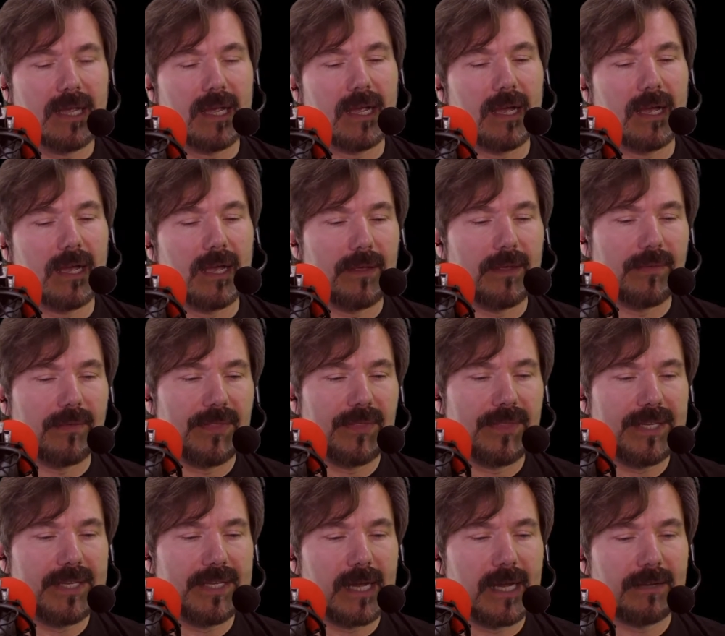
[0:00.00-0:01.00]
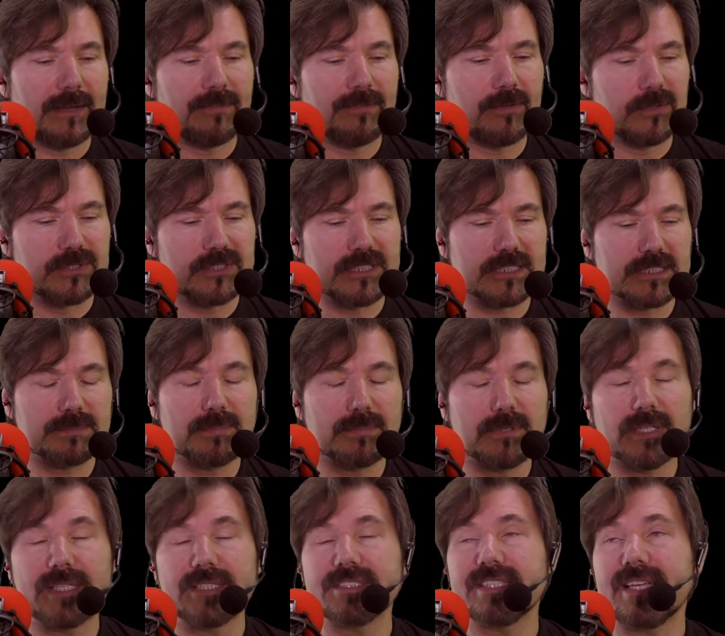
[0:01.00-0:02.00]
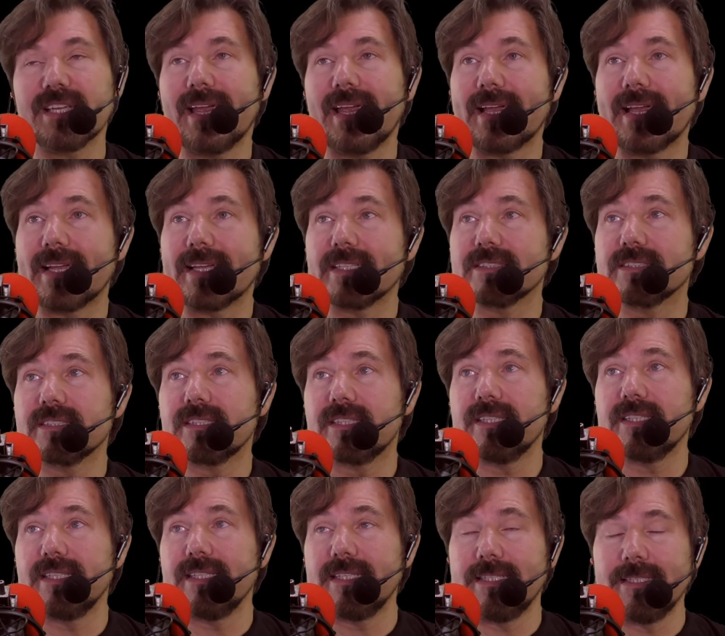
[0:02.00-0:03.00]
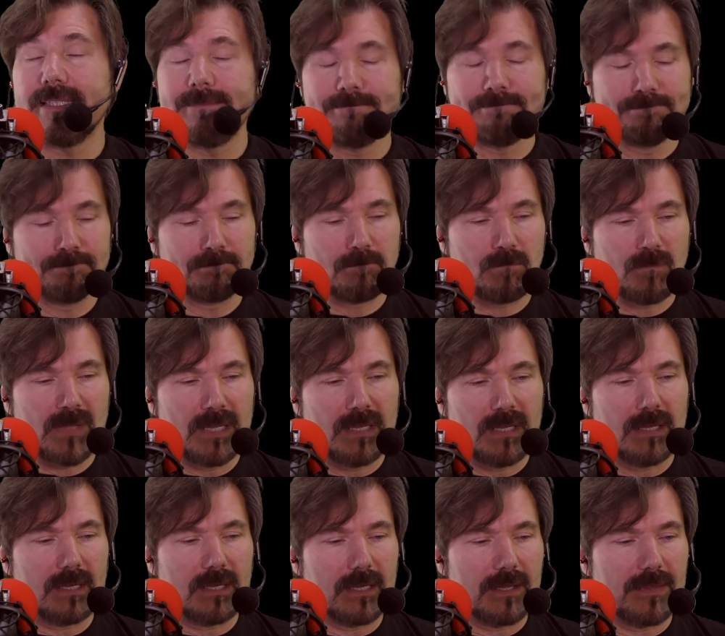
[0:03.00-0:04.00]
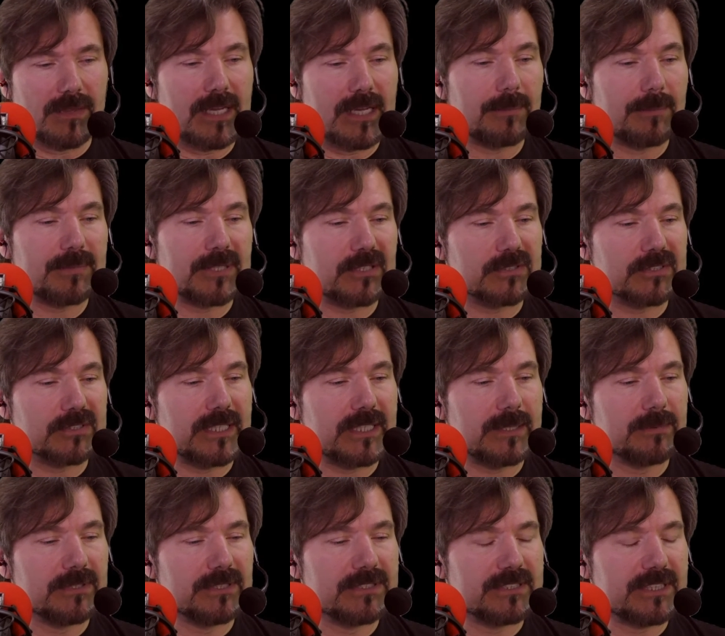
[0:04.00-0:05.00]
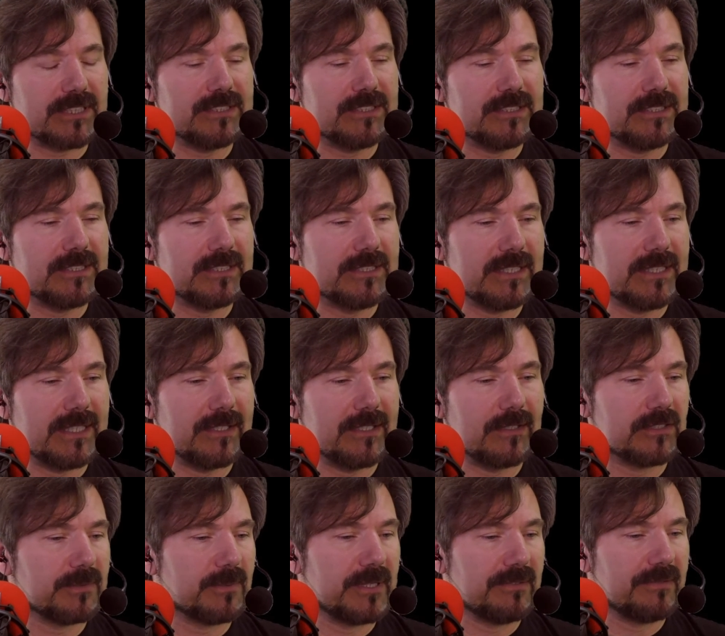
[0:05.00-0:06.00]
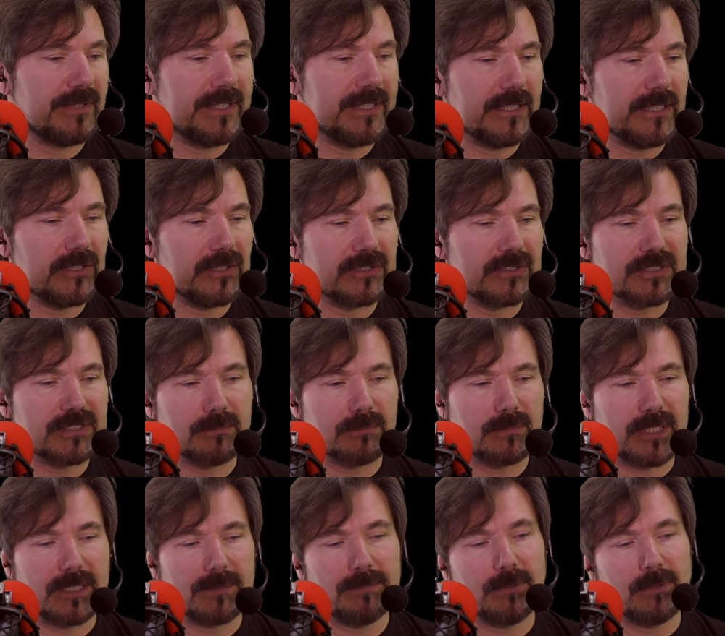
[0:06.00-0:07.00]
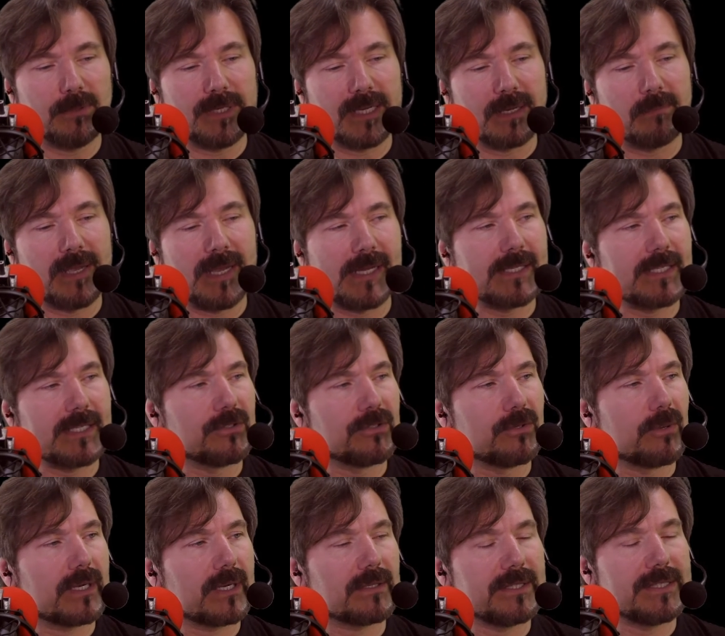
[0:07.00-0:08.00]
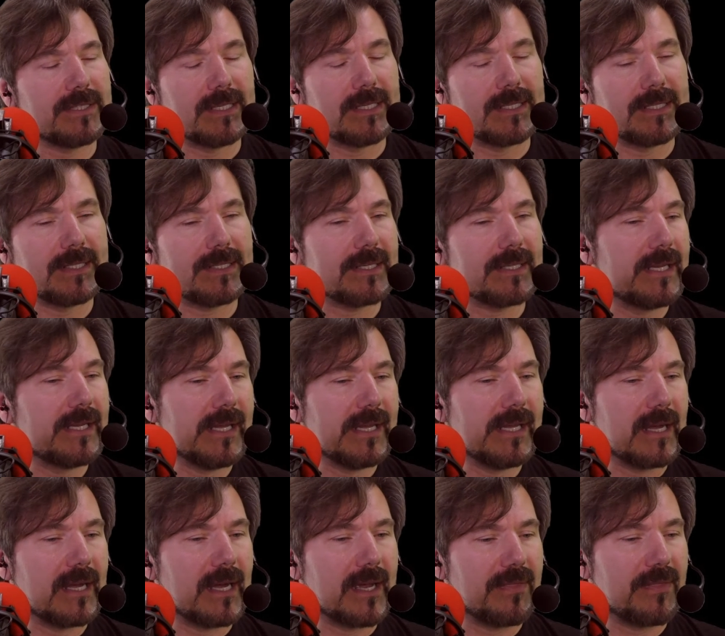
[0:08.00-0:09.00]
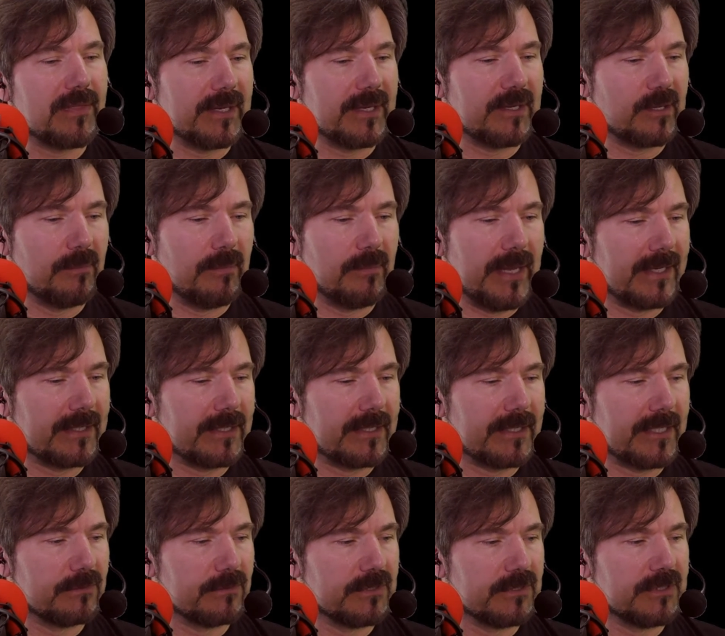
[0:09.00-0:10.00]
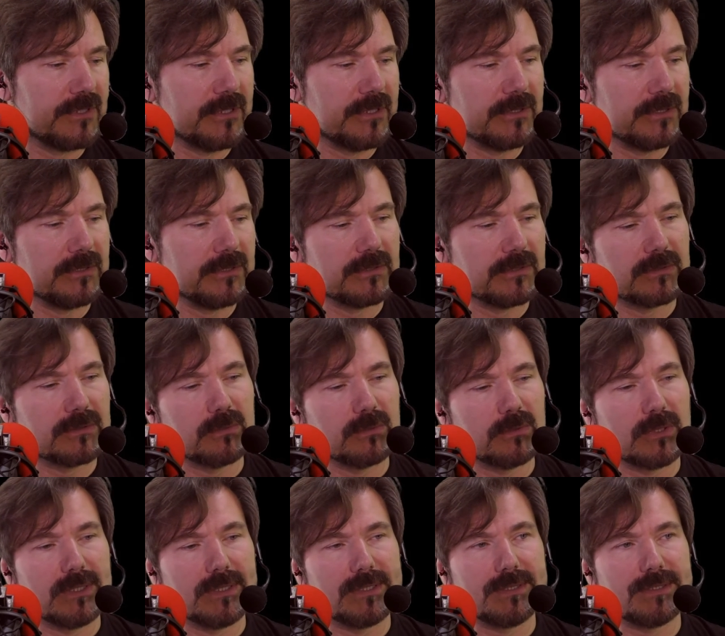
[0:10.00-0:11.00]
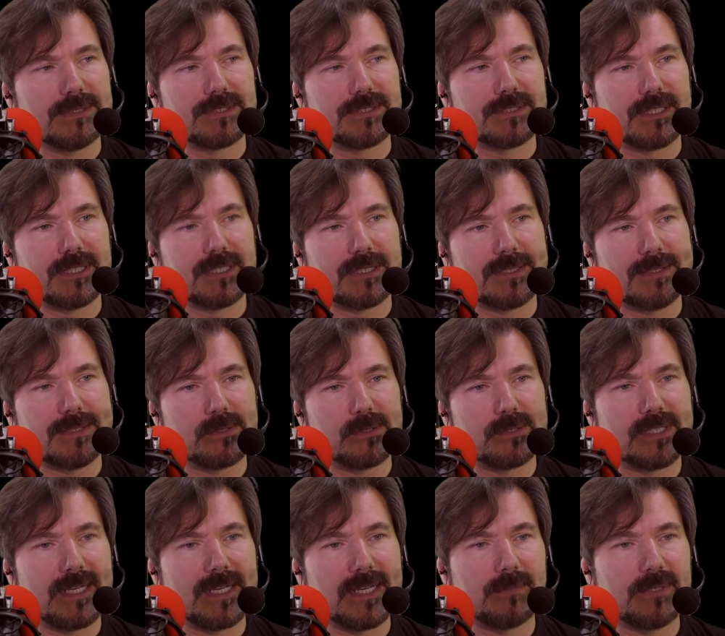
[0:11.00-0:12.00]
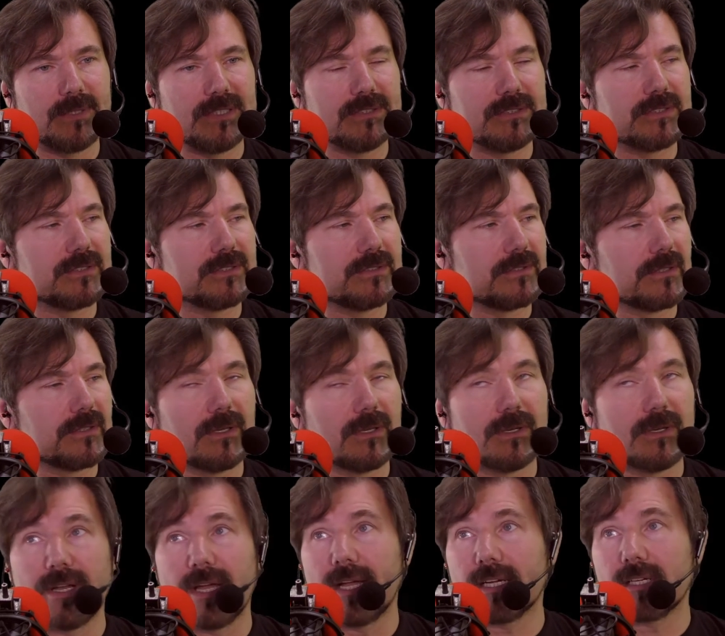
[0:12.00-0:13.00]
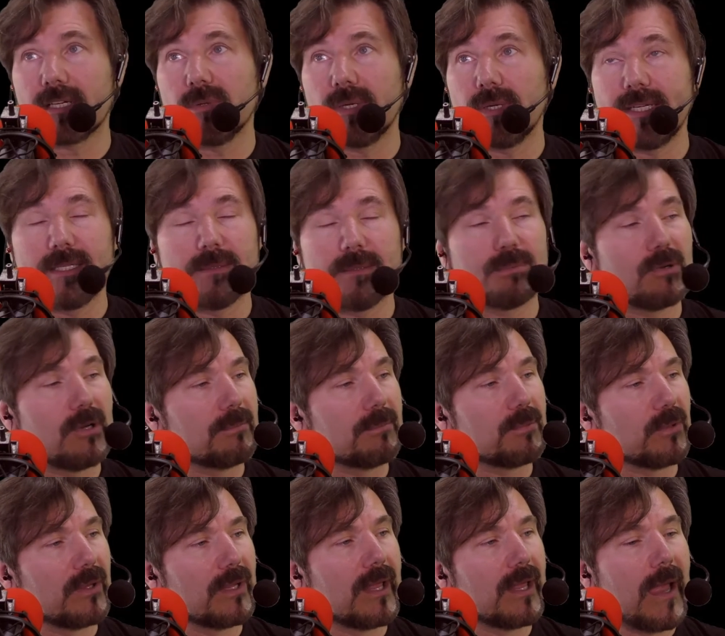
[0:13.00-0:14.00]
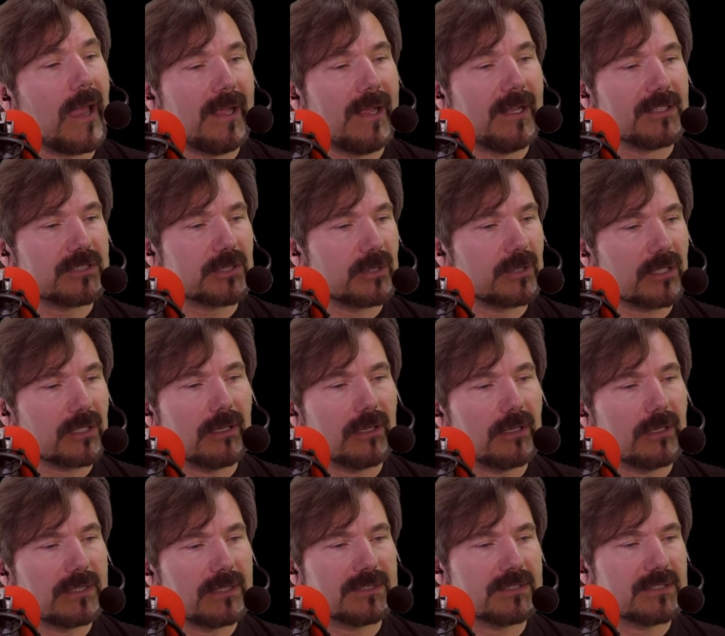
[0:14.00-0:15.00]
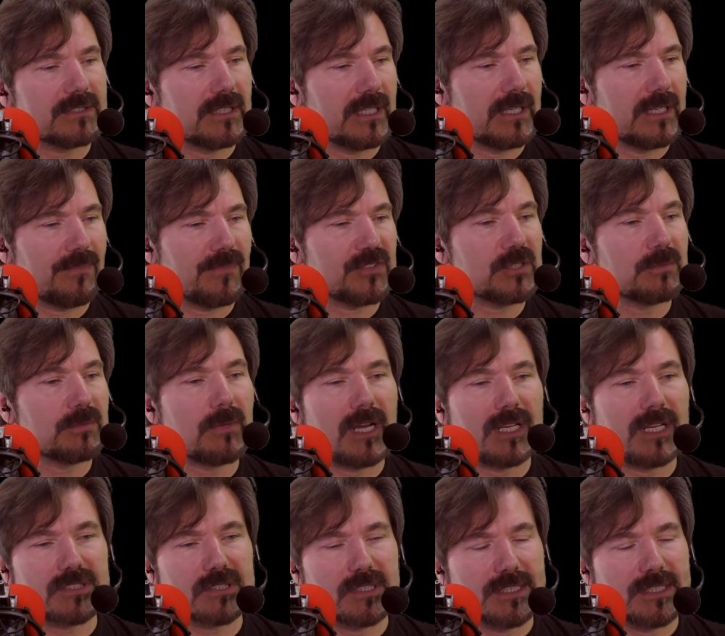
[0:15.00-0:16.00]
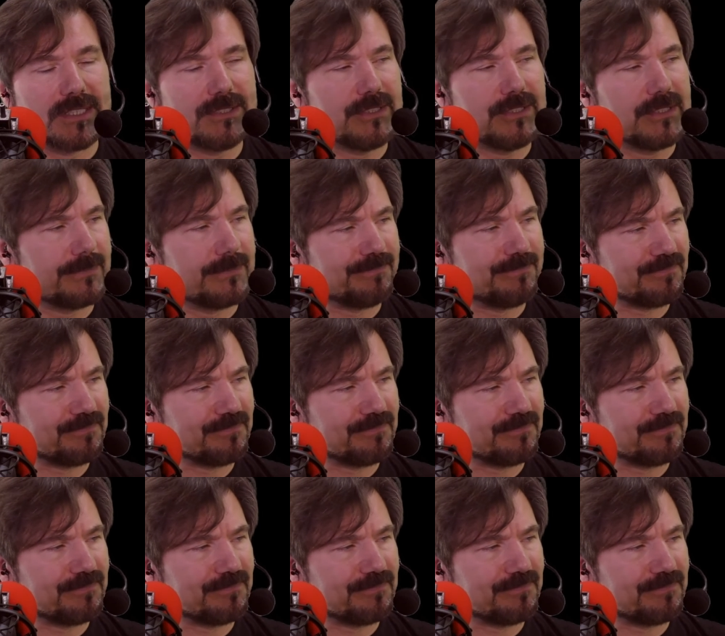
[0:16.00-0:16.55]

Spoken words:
The iPhone 6 Plus has the optical stabilization, and there's been a video of somebody putting a magnet directly on it. I think the magnet that was used was either damaged or not created properly. So it caused some oscillation.